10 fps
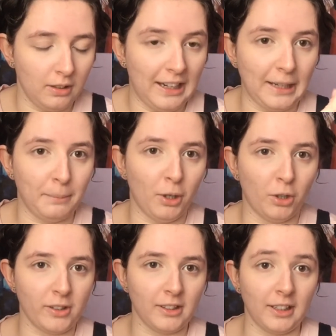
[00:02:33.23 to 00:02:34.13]
like
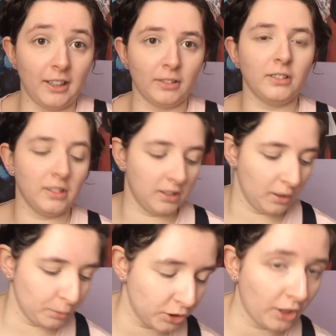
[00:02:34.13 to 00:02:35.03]
Porcelain.
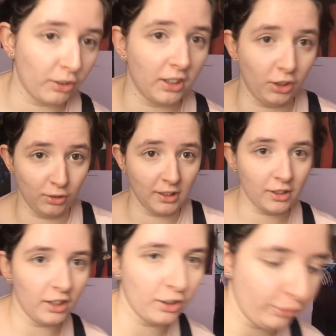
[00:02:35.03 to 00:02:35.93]
The brush I'm going to use, it's on the